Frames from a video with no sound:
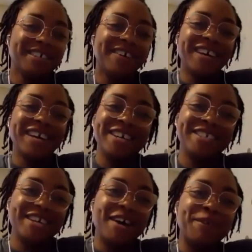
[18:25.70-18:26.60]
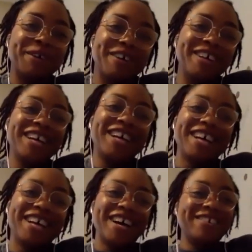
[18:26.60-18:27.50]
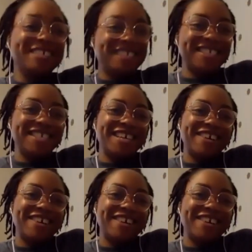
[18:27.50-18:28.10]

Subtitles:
Okay. I will. I would send it.